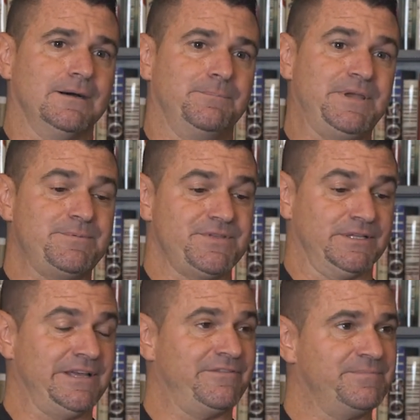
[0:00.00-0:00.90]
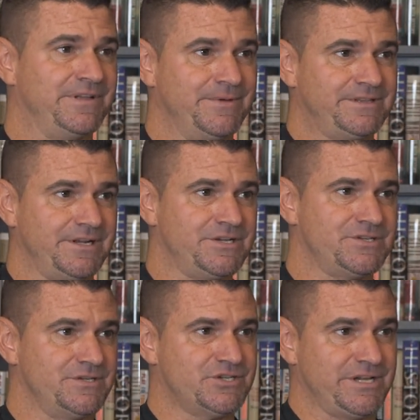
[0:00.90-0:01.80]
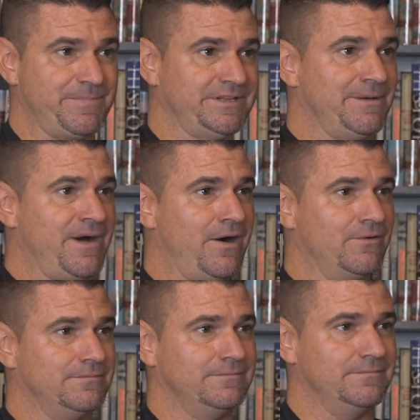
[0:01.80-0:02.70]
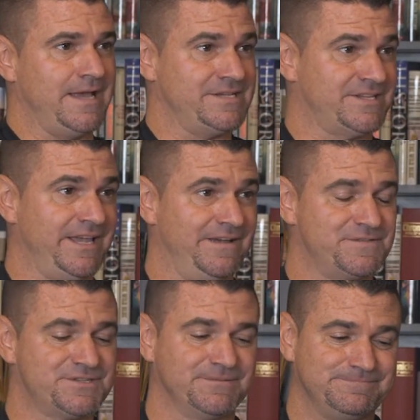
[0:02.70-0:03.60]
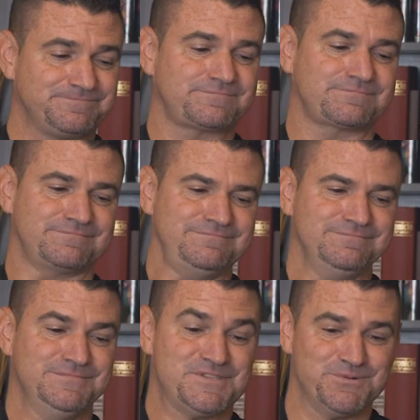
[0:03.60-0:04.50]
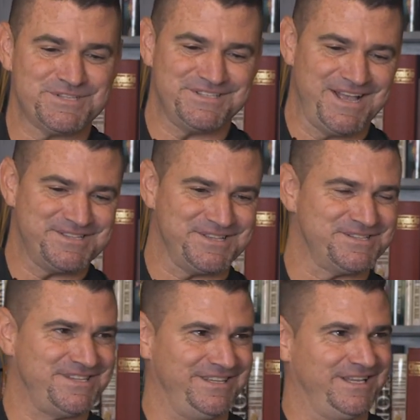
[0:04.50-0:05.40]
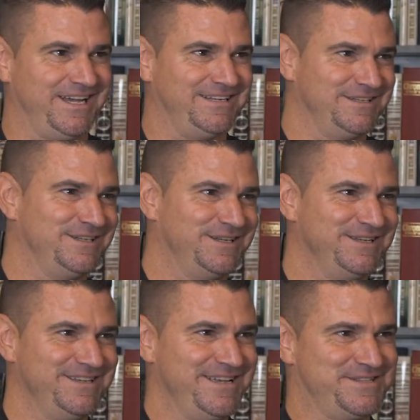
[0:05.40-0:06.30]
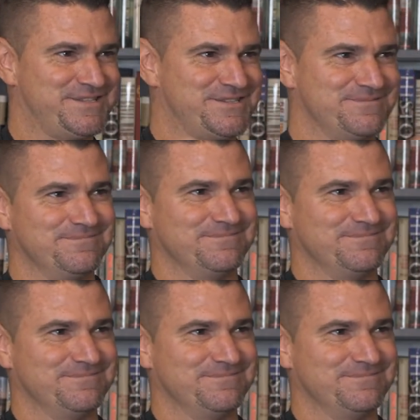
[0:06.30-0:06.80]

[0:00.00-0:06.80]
people that live in Plymouth that are shipping them out as gifts. So it's nice to see that it's